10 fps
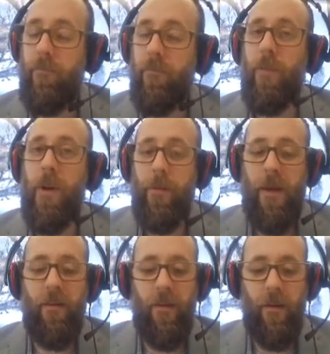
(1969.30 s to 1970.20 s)
Pretty
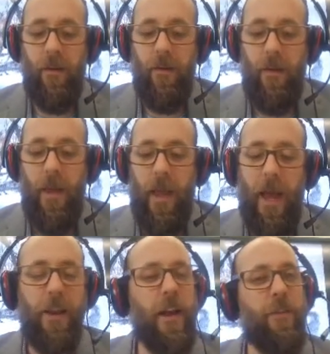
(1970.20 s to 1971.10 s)
amazing.
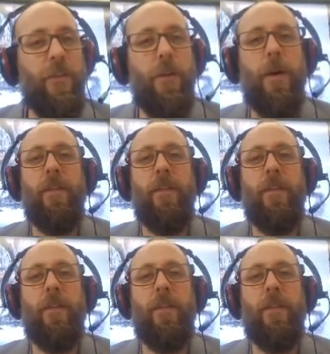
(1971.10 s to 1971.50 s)
How do you guys feel about